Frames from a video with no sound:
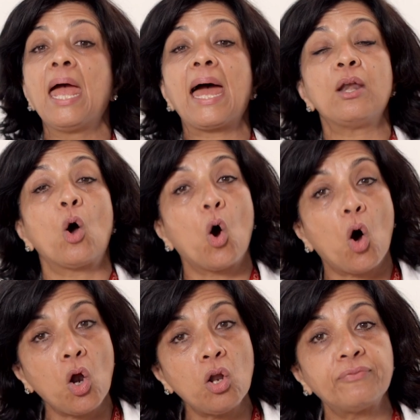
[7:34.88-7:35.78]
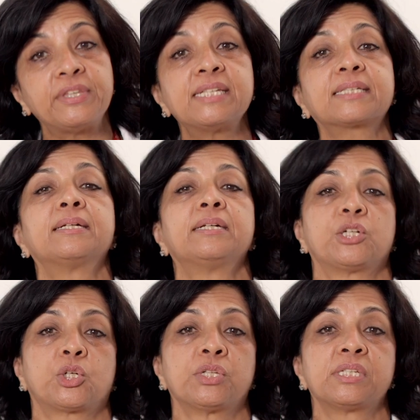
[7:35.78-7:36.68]
And all of these
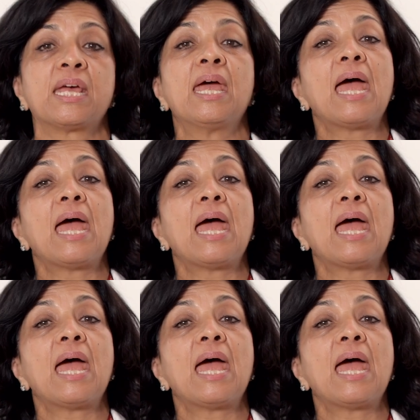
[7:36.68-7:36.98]
conditions